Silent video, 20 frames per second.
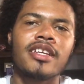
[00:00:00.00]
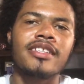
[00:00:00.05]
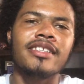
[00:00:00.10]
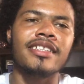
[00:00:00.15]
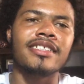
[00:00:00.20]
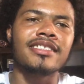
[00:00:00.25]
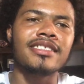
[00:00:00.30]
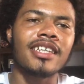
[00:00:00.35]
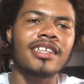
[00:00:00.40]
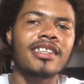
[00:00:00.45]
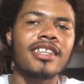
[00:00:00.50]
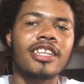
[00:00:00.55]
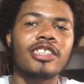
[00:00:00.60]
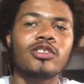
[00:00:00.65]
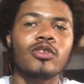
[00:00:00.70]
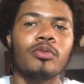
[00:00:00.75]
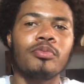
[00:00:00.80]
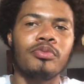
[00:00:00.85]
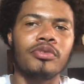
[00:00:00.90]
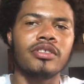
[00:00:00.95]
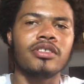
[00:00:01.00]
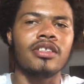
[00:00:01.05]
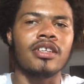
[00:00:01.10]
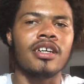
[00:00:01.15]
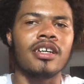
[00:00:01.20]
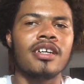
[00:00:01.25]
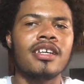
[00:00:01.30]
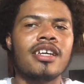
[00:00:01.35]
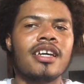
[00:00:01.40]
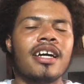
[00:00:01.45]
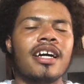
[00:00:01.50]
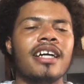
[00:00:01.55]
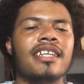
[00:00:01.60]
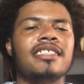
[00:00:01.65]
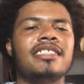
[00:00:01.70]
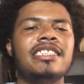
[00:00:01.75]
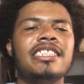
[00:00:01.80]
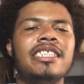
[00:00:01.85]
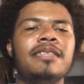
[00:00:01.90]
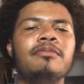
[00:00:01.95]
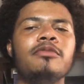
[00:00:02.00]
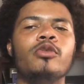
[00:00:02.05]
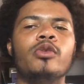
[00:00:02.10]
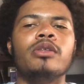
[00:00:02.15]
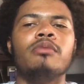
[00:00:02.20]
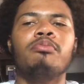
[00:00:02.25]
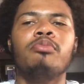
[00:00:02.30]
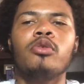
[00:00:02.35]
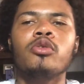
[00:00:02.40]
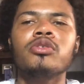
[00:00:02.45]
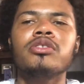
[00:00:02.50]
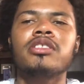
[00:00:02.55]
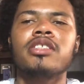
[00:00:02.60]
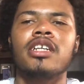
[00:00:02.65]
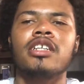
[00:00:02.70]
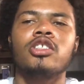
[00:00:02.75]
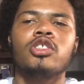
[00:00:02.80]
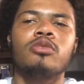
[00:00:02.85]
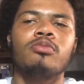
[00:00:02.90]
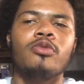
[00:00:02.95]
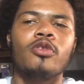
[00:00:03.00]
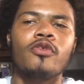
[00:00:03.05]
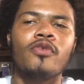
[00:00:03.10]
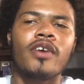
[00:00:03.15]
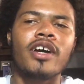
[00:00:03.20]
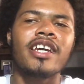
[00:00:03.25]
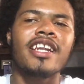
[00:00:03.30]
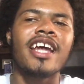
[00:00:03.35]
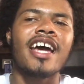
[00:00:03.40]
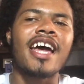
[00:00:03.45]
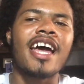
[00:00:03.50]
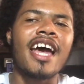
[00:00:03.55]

the satellite operator has teamed with POULSAT to provide